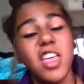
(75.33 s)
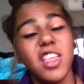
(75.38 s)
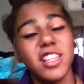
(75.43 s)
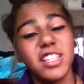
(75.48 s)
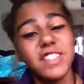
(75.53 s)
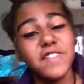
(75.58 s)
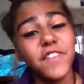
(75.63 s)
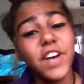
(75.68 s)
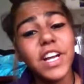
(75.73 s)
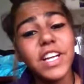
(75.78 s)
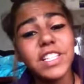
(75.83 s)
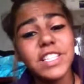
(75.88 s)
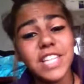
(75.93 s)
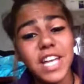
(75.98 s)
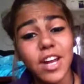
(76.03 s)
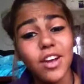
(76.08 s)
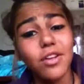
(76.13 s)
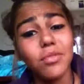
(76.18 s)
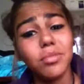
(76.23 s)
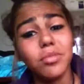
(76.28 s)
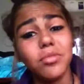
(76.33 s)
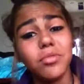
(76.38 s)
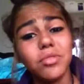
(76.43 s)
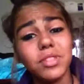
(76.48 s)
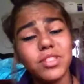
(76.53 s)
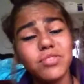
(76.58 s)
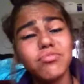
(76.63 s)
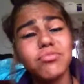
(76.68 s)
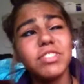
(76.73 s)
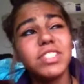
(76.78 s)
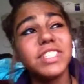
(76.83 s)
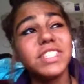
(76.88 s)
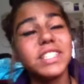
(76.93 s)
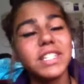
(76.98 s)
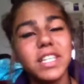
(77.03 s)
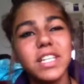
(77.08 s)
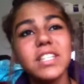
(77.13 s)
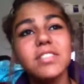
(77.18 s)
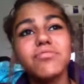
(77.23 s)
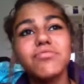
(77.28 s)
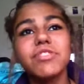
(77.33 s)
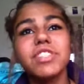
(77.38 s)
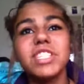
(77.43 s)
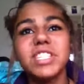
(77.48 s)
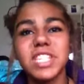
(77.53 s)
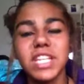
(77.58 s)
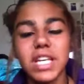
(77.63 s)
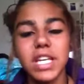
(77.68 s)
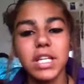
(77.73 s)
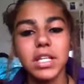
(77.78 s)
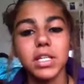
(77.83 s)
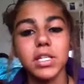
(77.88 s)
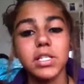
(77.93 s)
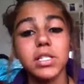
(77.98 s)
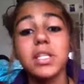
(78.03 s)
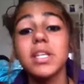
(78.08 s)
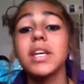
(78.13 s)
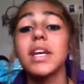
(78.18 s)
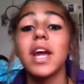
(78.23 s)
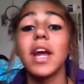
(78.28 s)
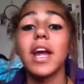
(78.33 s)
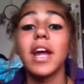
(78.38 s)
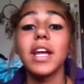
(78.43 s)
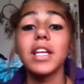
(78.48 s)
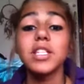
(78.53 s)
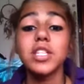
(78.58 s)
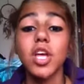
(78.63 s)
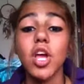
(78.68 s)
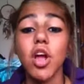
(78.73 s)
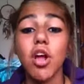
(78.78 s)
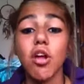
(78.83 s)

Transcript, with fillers: It's fucking terrible. It's it's ridiculous. It's